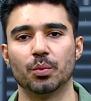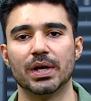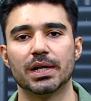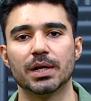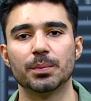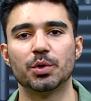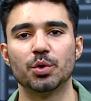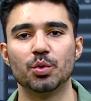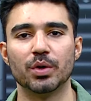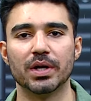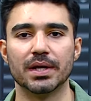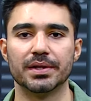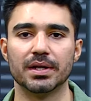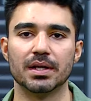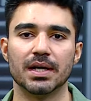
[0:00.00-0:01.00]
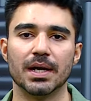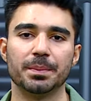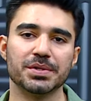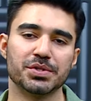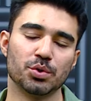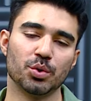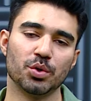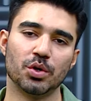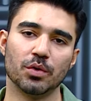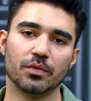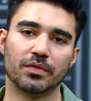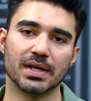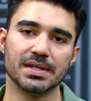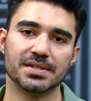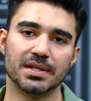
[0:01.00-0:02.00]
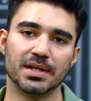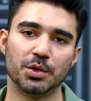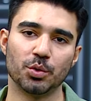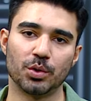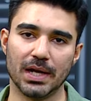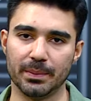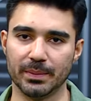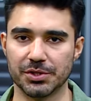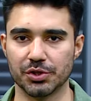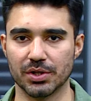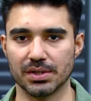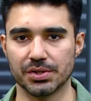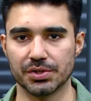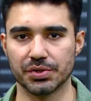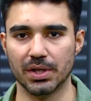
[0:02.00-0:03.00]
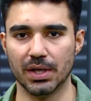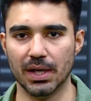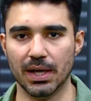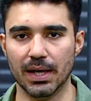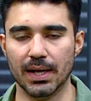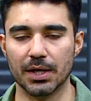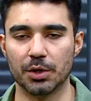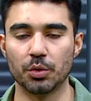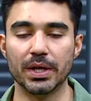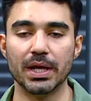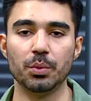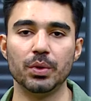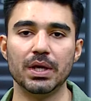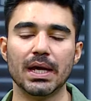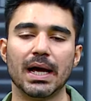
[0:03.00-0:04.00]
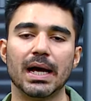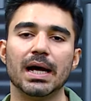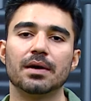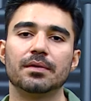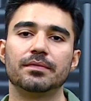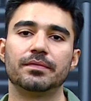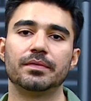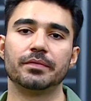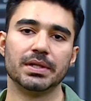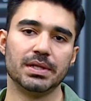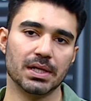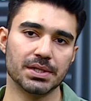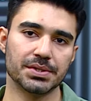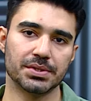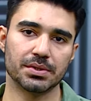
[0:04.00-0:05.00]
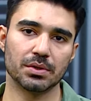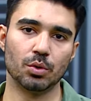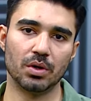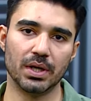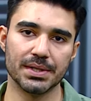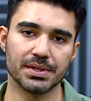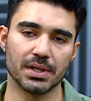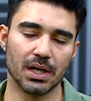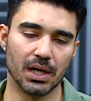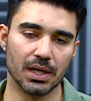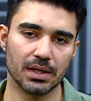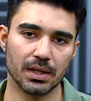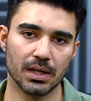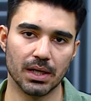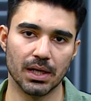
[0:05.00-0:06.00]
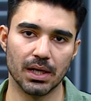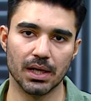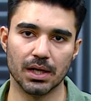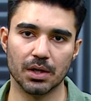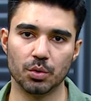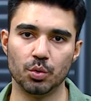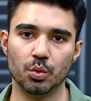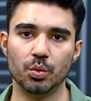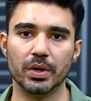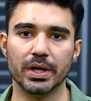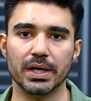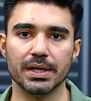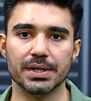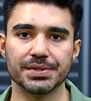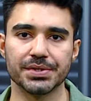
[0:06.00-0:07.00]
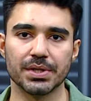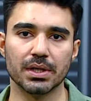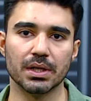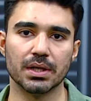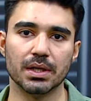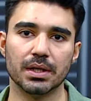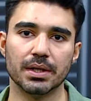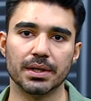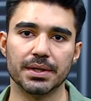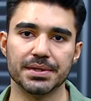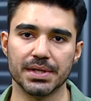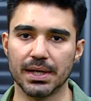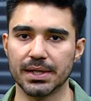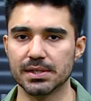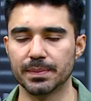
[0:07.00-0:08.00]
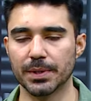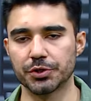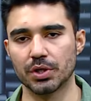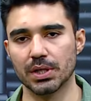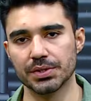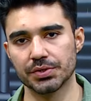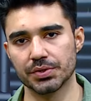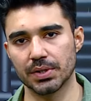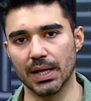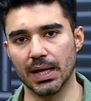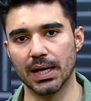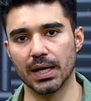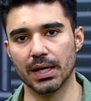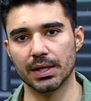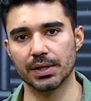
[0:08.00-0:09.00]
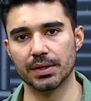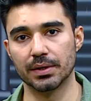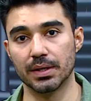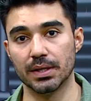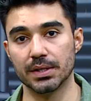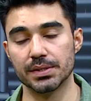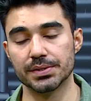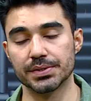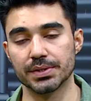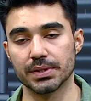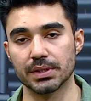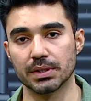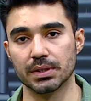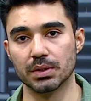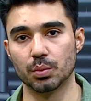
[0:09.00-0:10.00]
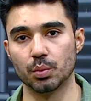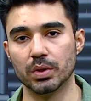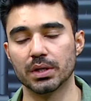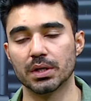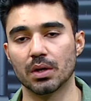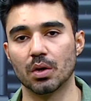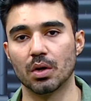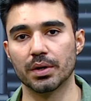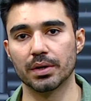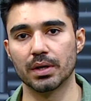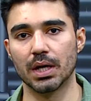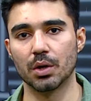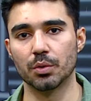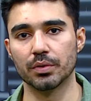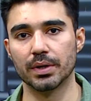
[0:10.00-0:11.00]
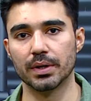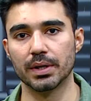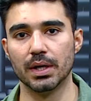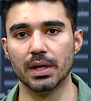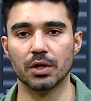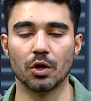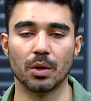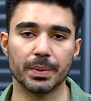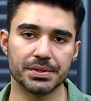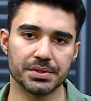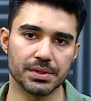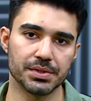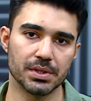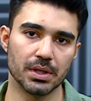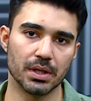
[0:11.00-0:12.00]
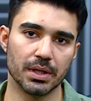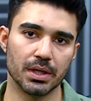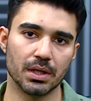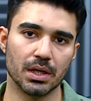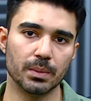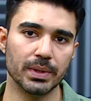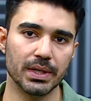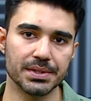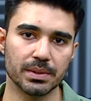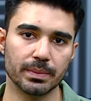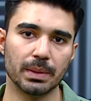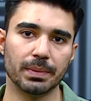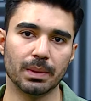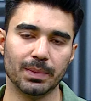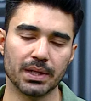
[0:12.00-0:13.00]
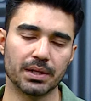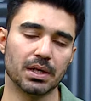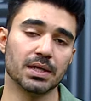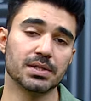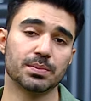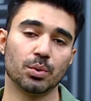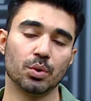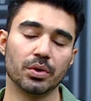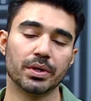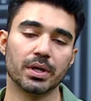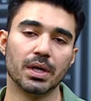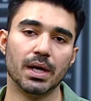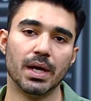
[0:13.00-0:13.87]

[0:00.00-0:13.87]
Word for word: welcome to another episode of Front Seat to Climate Change. Today we have with us Gulraiz Khan, uh, who is a design specialist and he's uh, worked a lot around topics concerning urbanism and public transport.